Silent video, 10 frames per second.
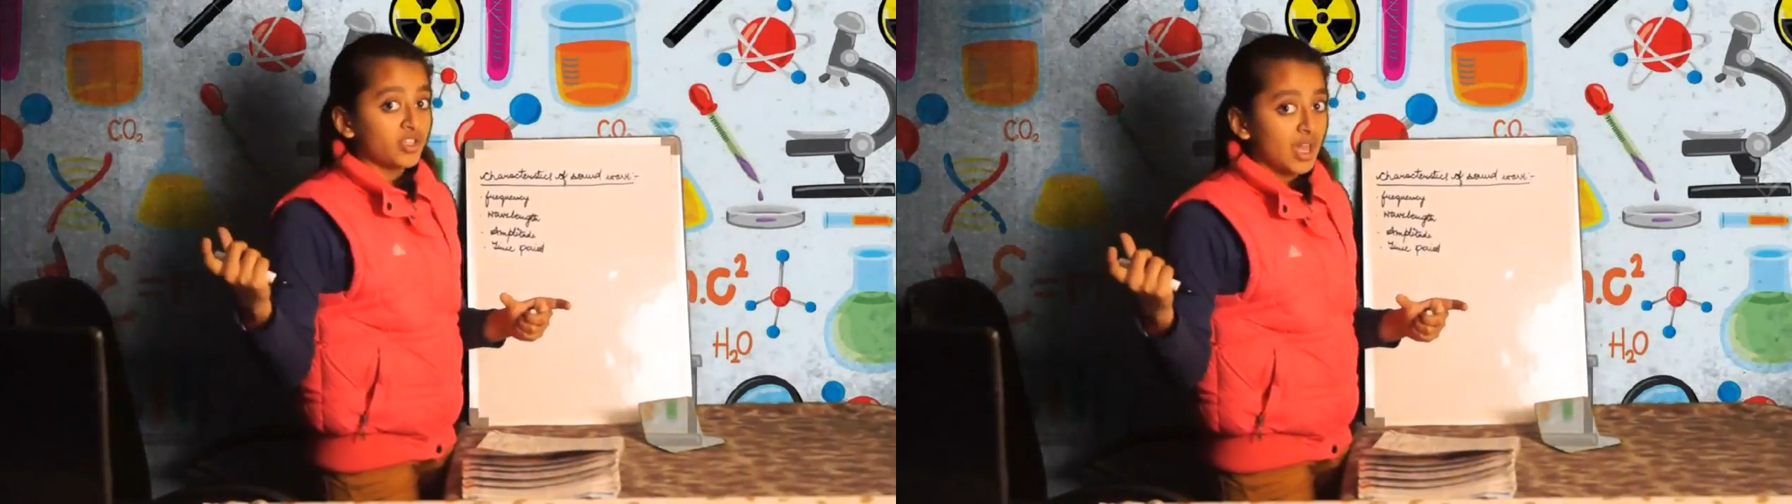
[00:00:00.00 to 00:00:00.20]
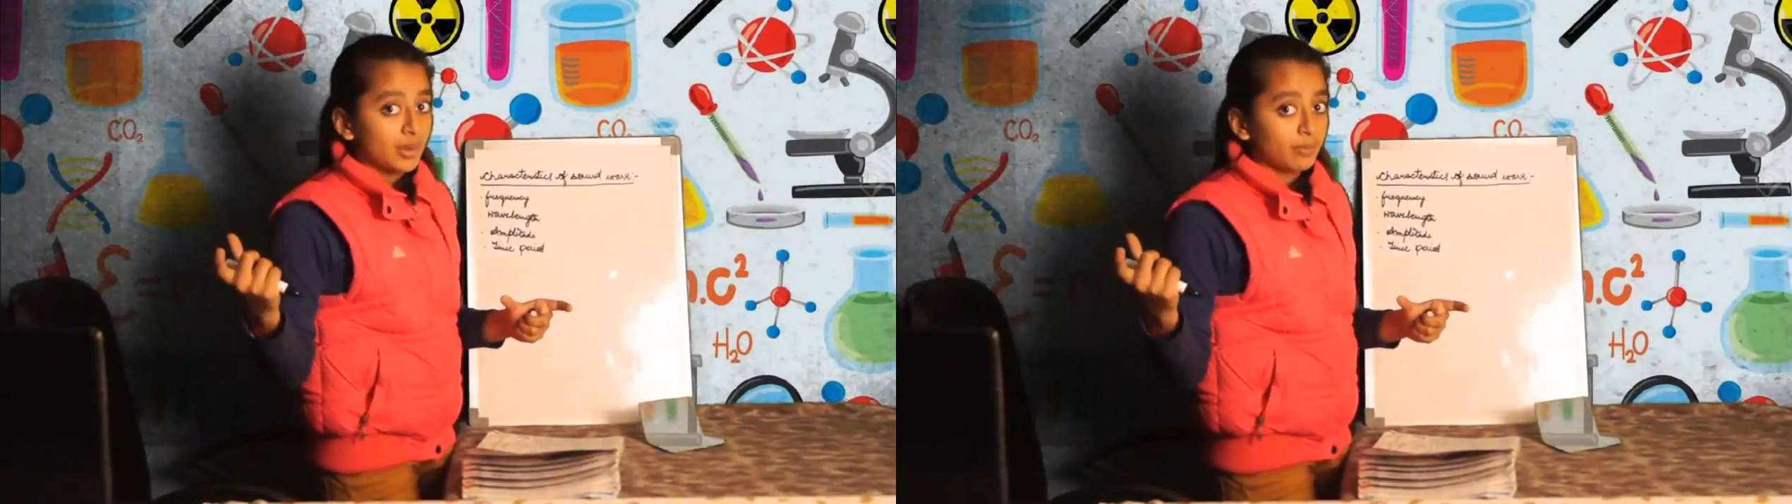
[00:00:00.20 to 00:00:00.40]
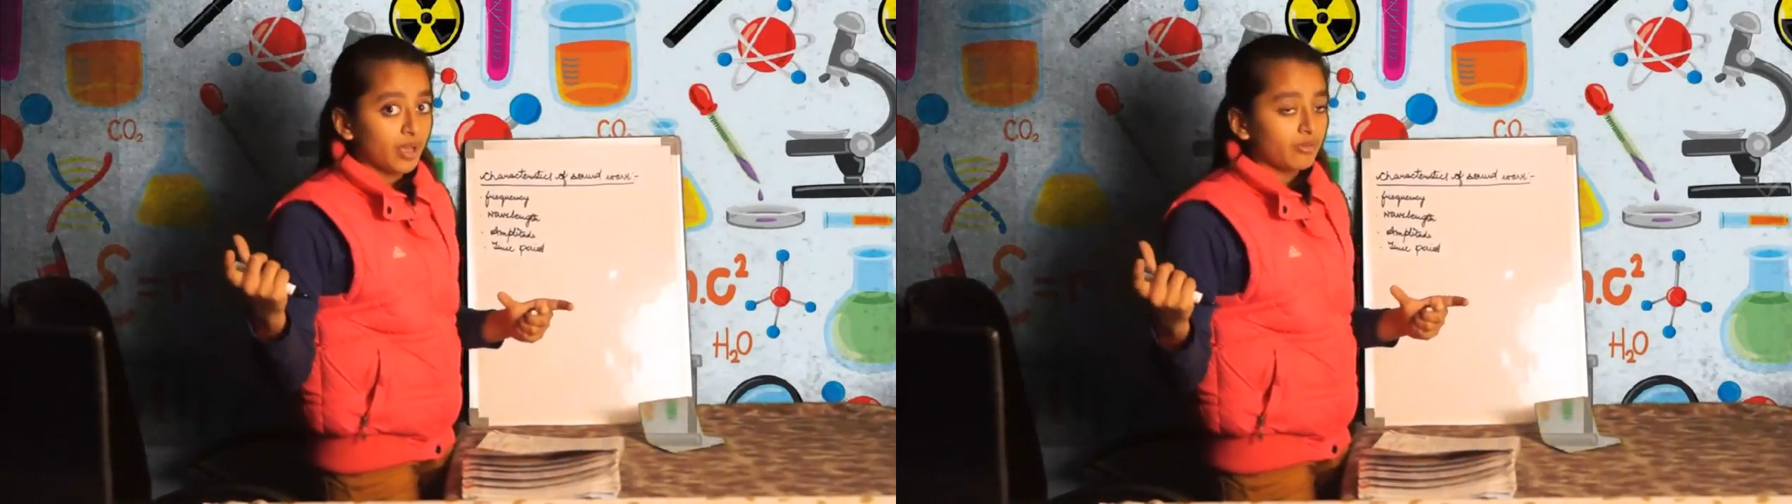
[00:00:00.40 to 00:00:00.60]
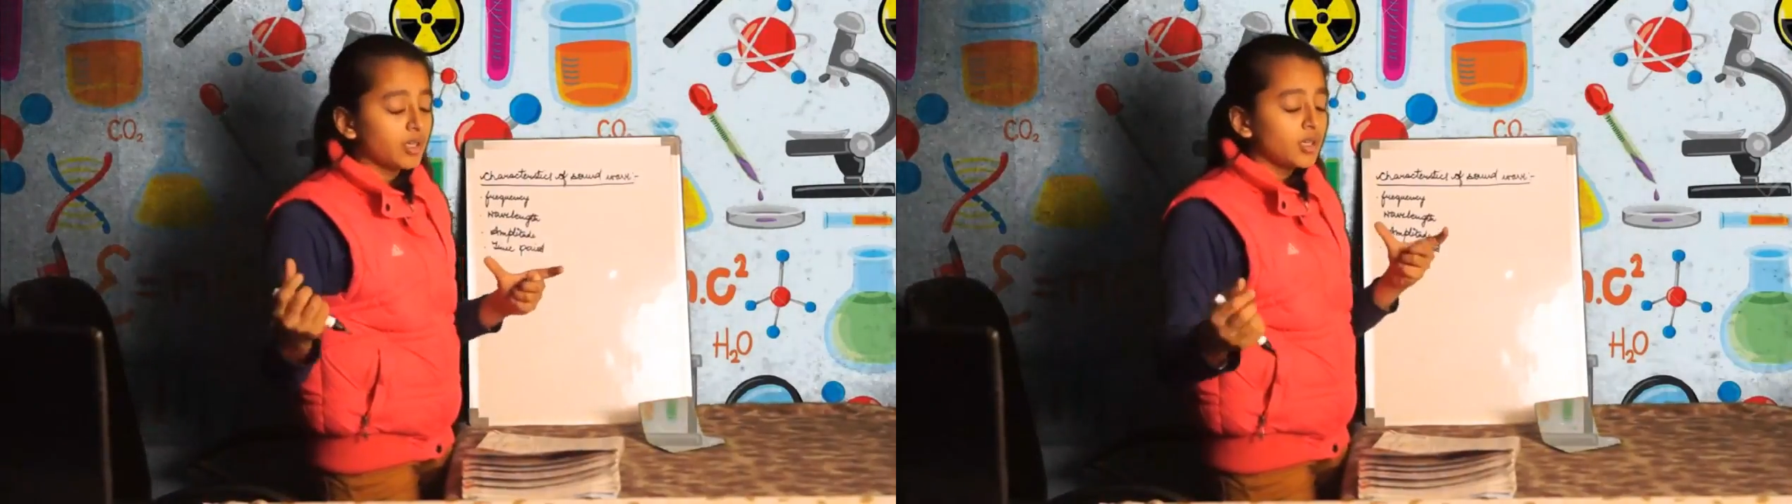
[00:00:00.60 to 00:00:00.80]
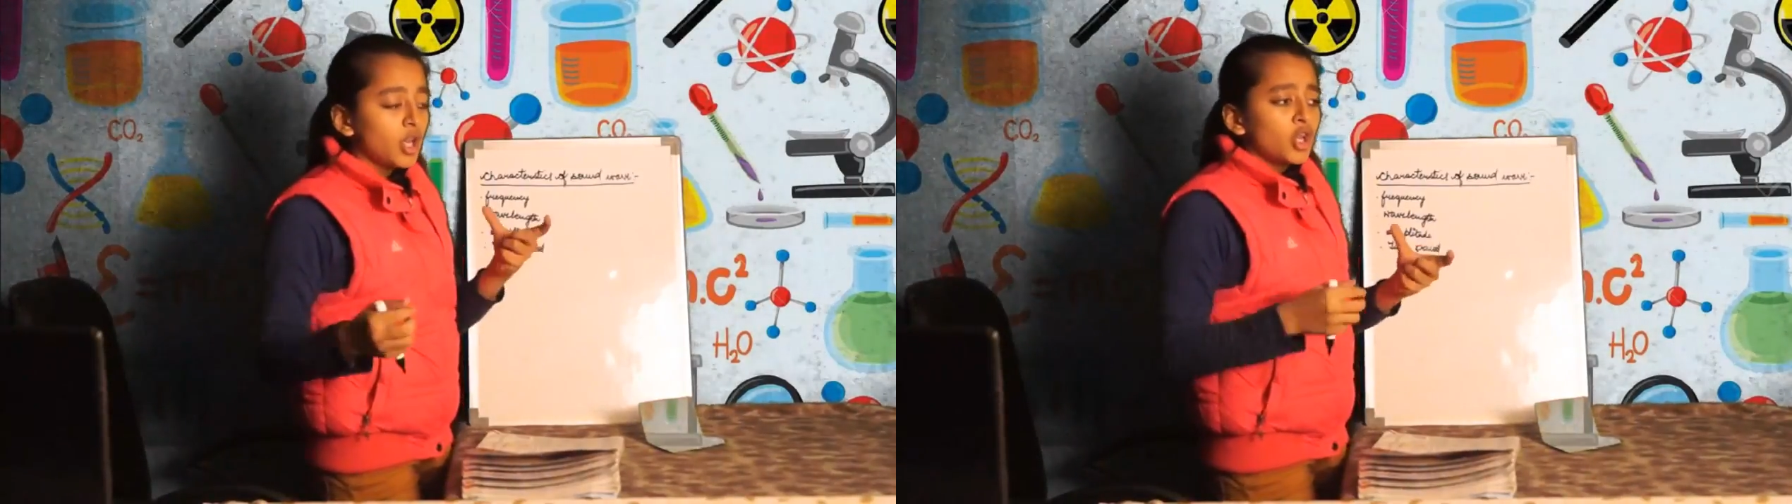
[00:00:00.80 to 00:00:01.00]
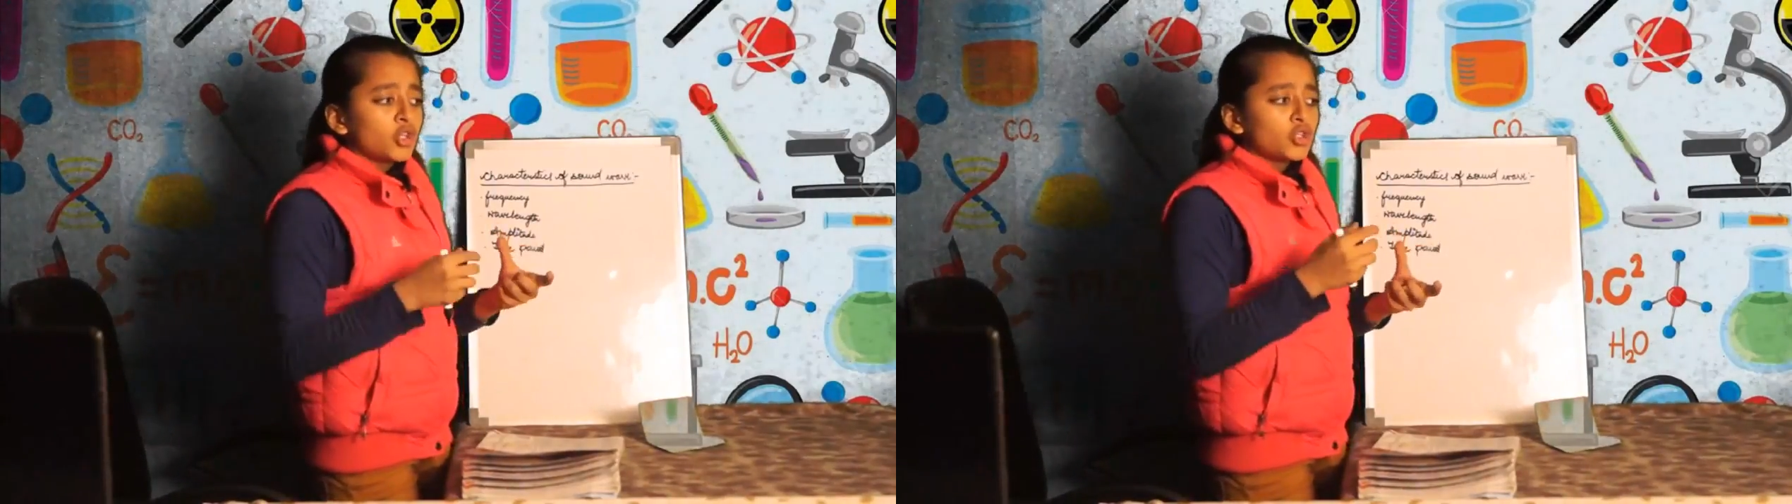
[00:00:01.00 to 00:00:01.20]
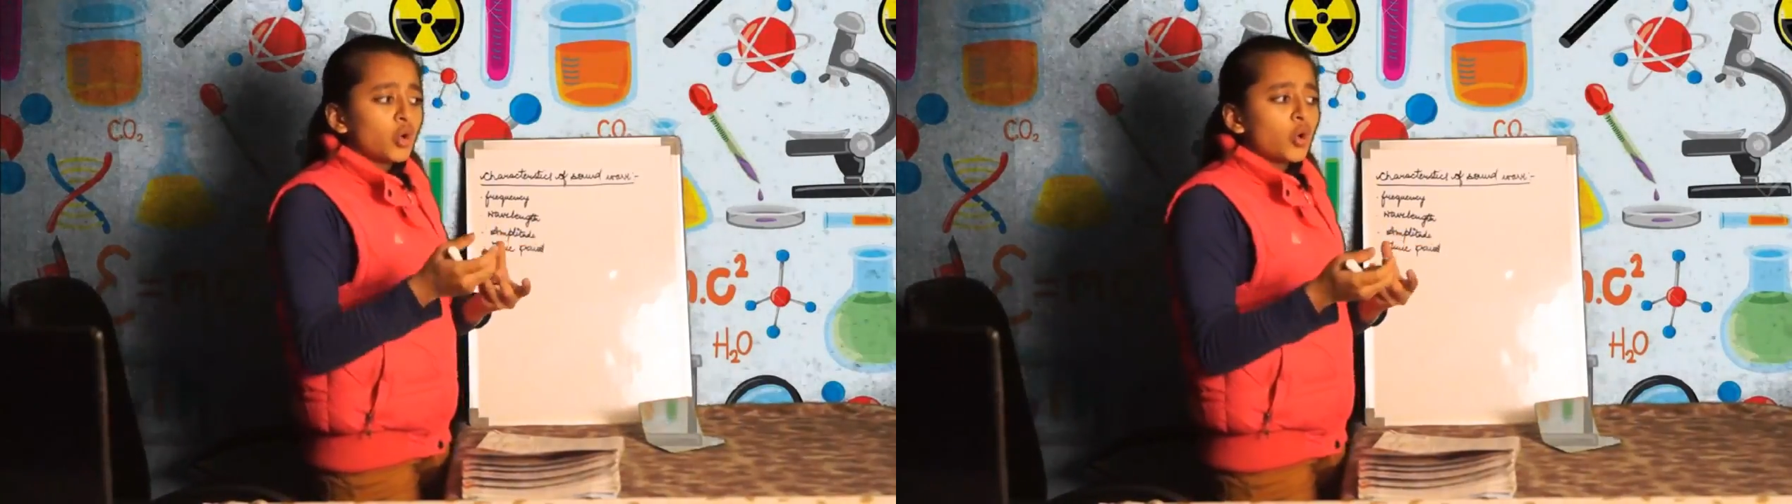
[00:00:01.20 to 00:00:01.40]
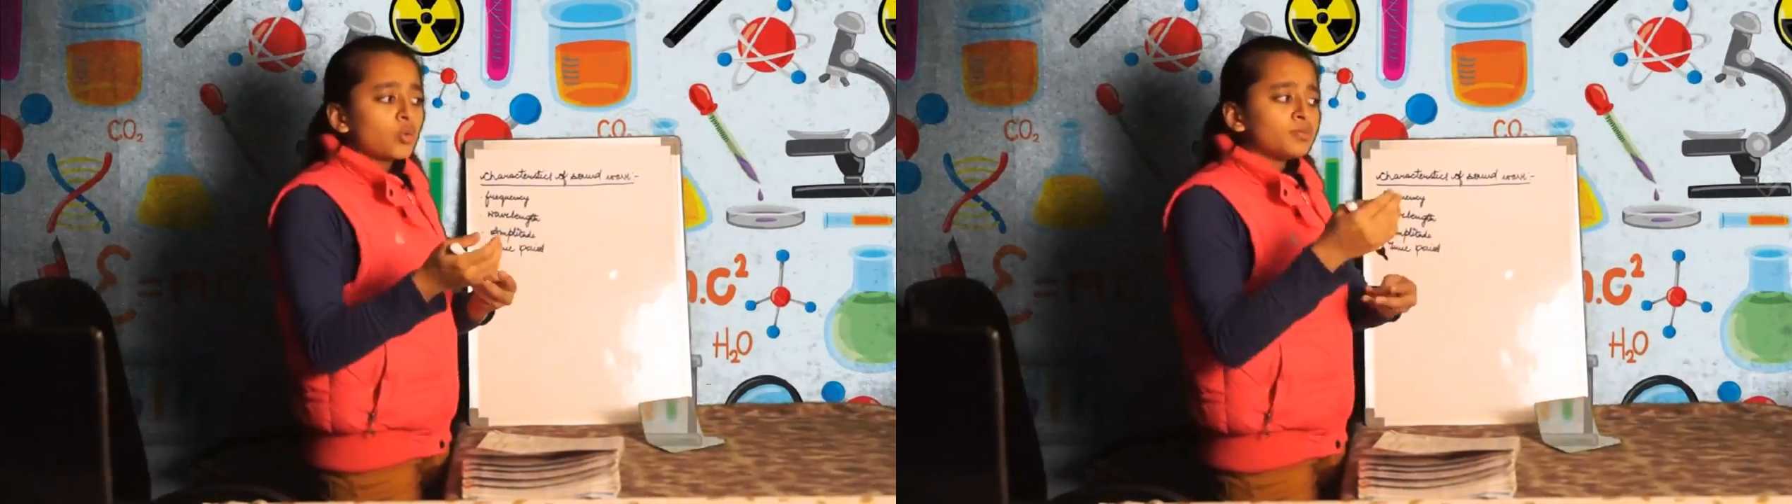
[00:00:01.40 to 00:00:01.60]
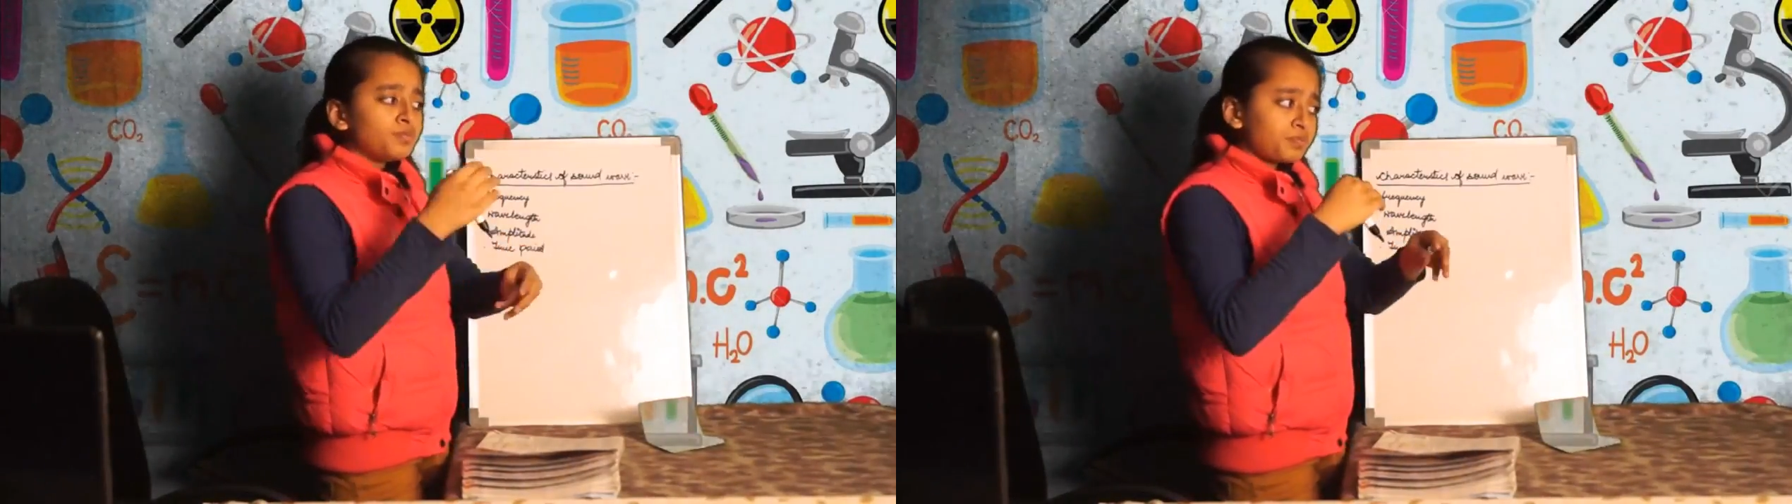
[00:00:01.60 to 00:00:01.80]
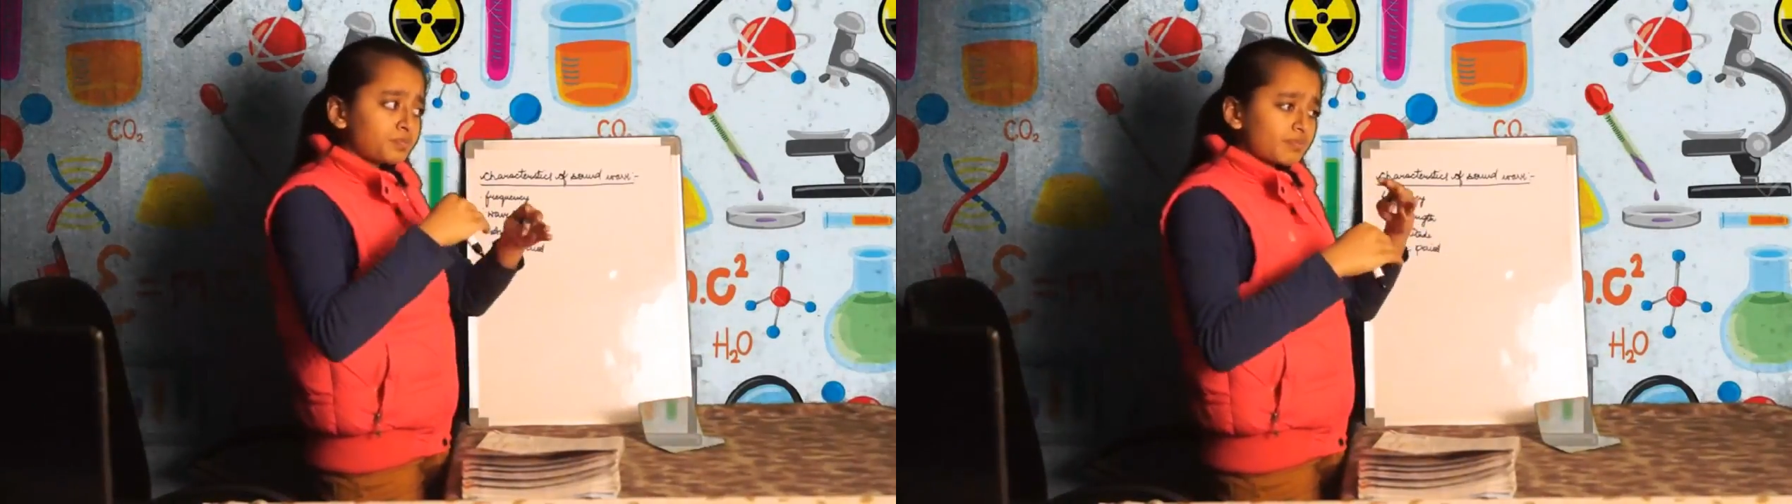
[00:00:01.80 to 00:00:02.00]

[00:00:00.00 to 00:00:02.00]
time period. So